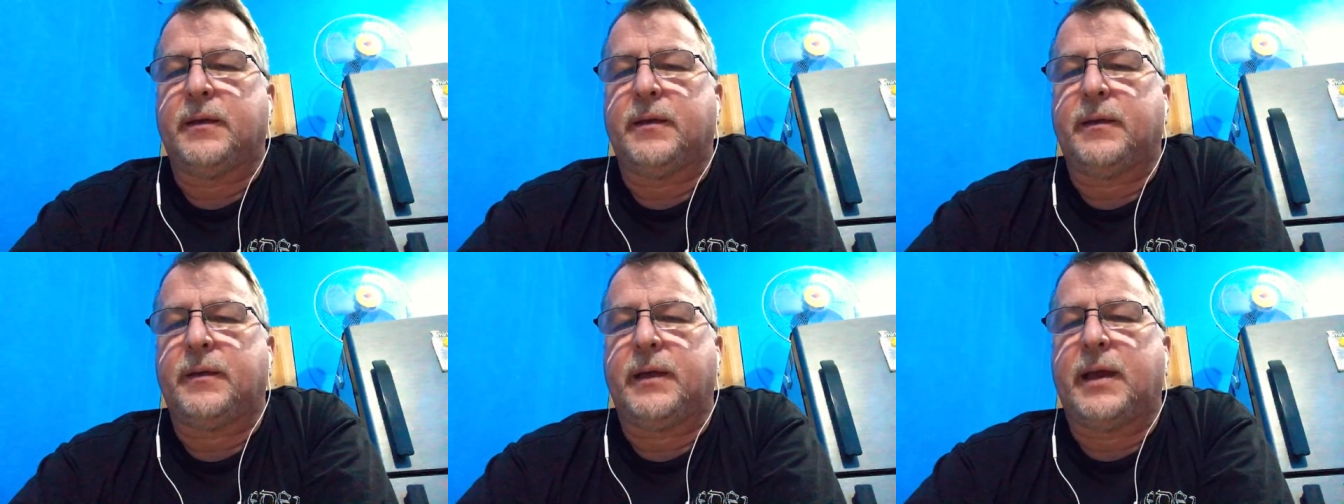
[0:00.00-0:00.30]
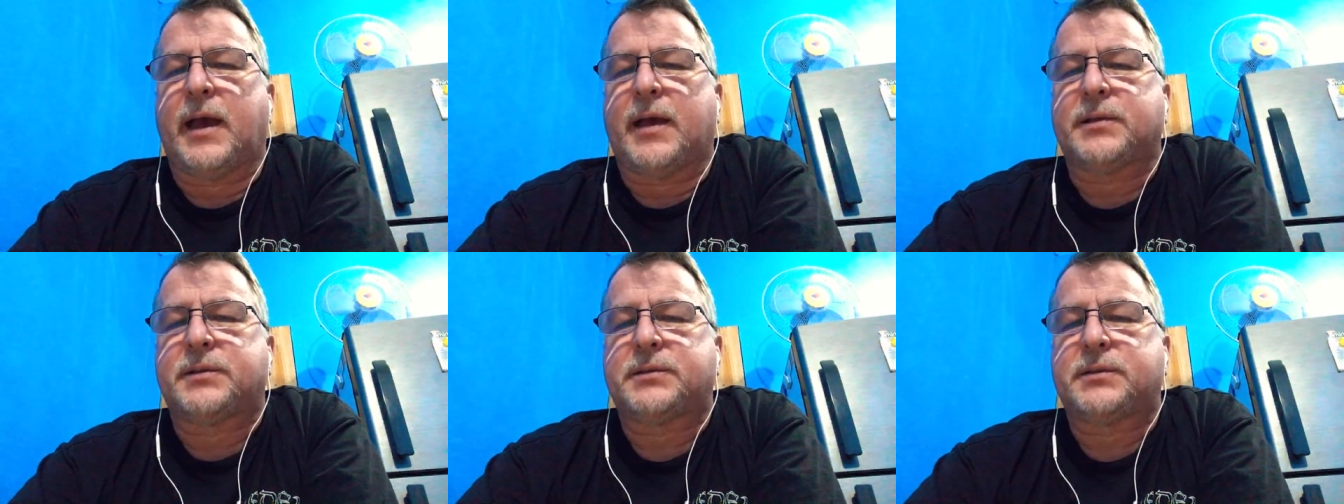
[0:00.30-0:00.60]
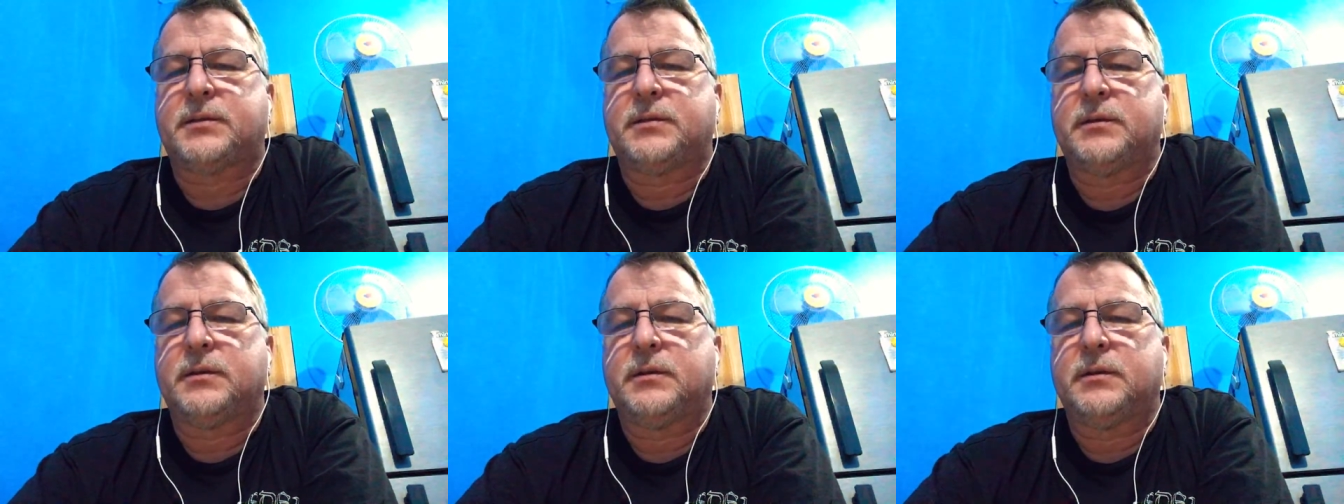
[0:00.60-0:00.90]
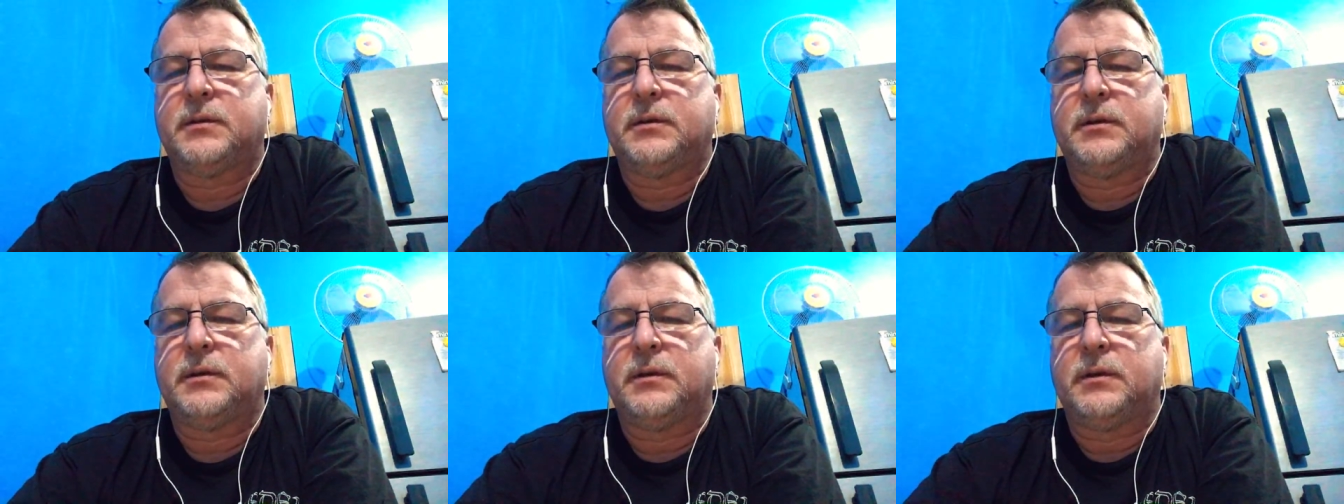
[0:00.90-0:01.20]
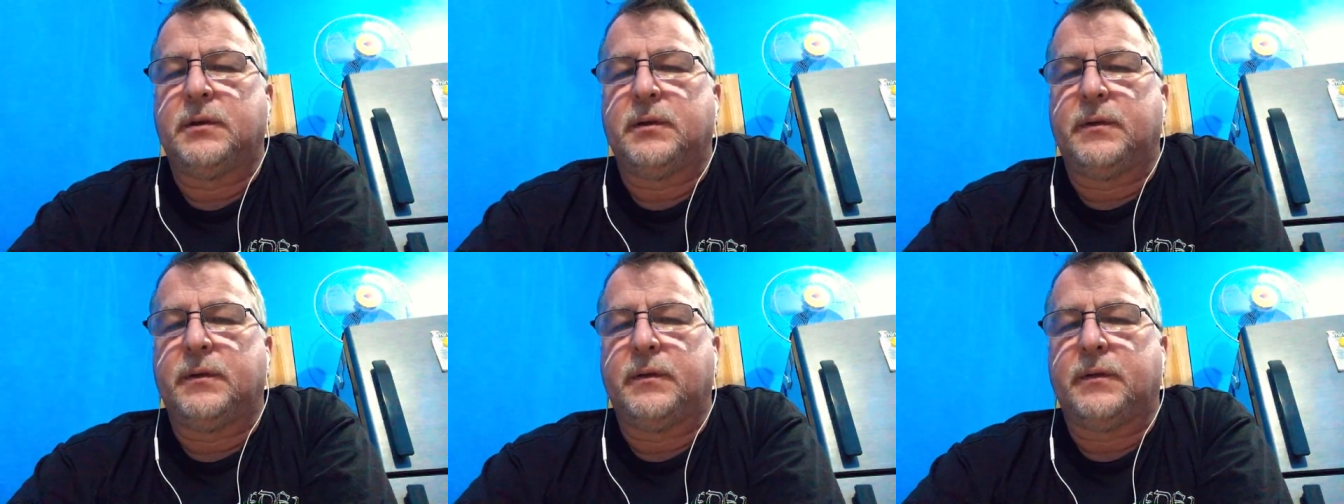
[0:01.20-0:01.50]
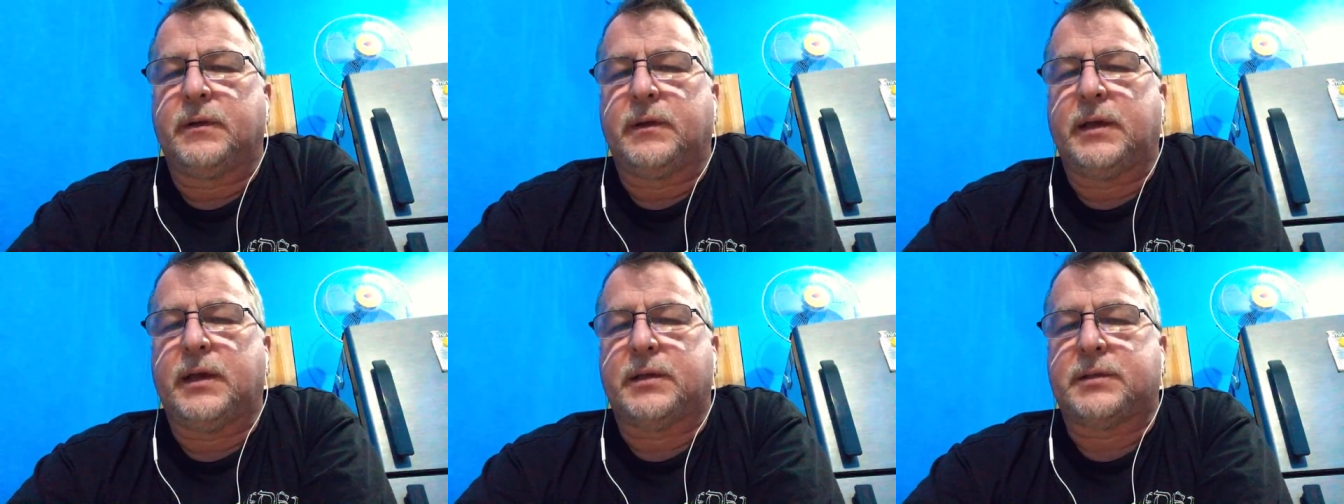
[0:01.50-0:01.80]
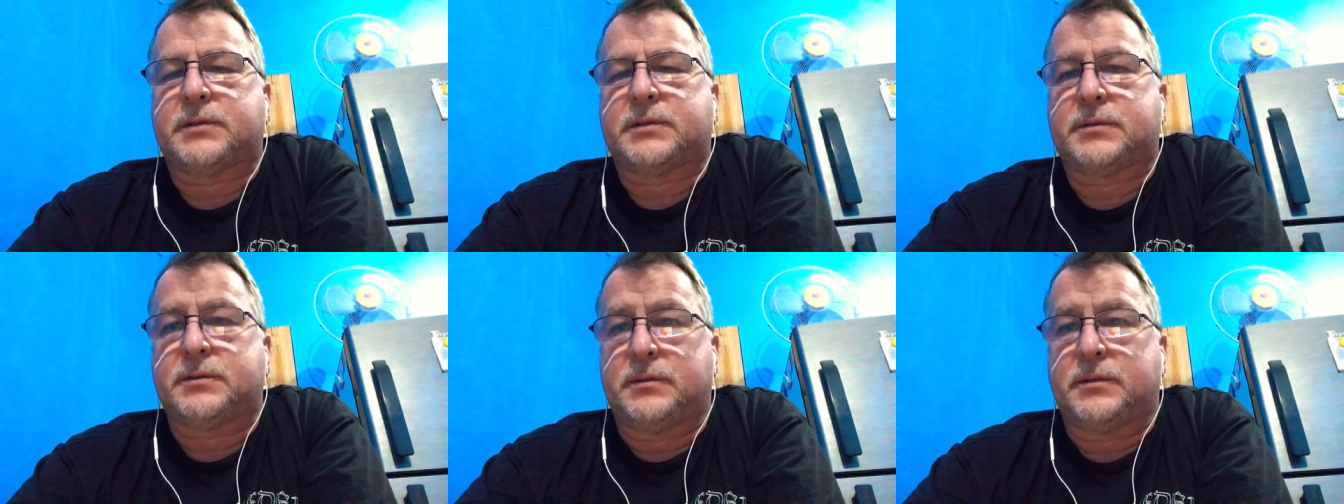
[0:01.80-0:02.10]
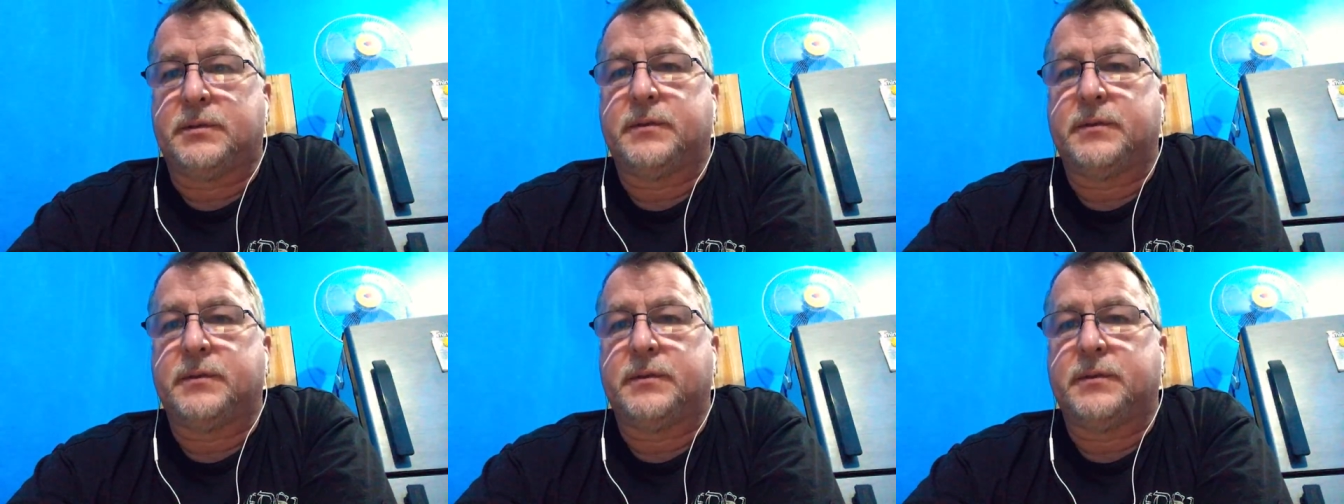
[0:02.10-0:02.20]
Yes. Yes.